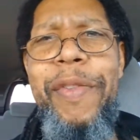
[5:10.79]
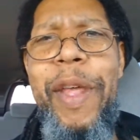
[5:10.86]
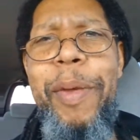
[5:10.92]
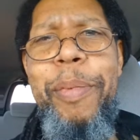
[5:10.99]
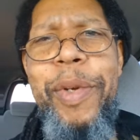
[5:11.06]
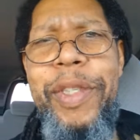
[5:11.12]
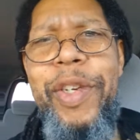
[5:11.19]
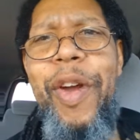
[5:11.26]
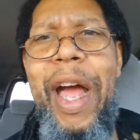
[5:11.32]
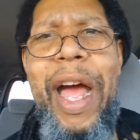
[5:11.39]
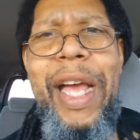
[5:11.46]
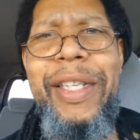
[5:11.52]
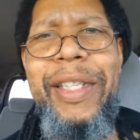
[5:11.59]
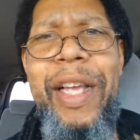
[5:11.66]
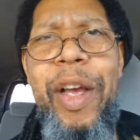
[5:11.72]
they put your
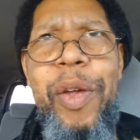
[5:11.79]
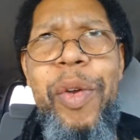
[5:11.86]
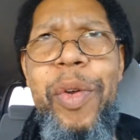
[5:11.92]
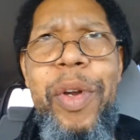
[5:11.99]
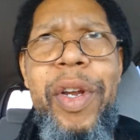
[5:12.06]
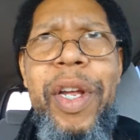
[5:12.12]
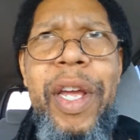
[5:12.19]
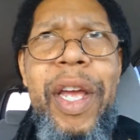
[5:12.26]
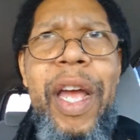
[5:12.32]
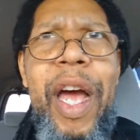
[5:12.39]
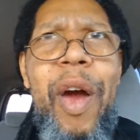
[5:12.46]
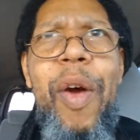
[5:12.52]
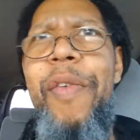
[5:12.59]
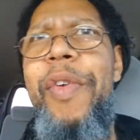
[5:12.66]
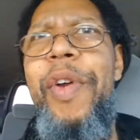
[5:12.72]
eyes out, or
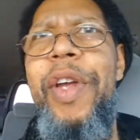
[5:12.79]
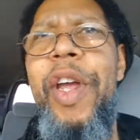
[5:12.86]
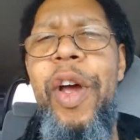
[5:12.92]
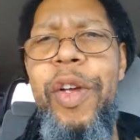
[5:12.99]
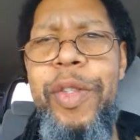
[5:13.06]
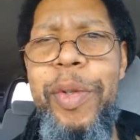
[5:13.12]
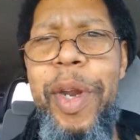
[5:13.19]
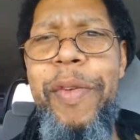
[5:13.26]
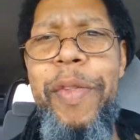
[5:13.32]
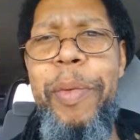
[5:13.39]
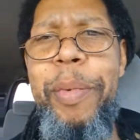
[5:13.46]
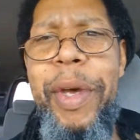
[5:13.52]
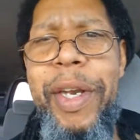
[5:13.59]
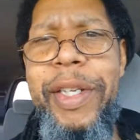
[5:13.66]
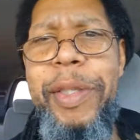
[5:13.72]
however it goes, whatever the
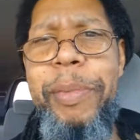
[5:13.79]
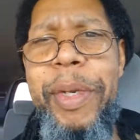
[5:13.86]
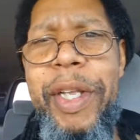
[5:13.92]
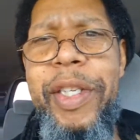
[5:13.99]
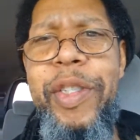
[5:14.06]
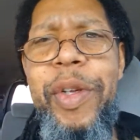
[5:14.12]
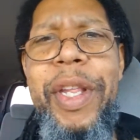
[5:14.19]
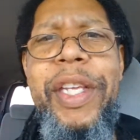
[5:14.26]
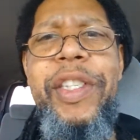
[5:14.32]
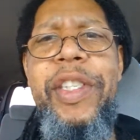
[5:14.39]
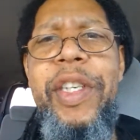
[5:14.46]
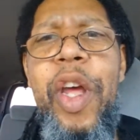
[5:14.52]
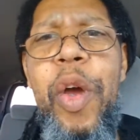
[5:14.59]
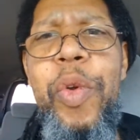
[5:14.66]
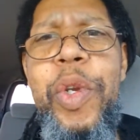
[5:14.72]
punishment is, or they
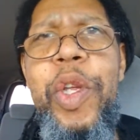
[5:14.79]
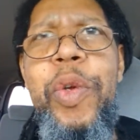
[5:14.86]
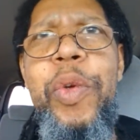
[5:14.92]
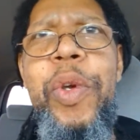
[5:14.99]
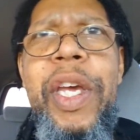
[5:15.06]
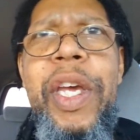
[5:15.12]
stone you.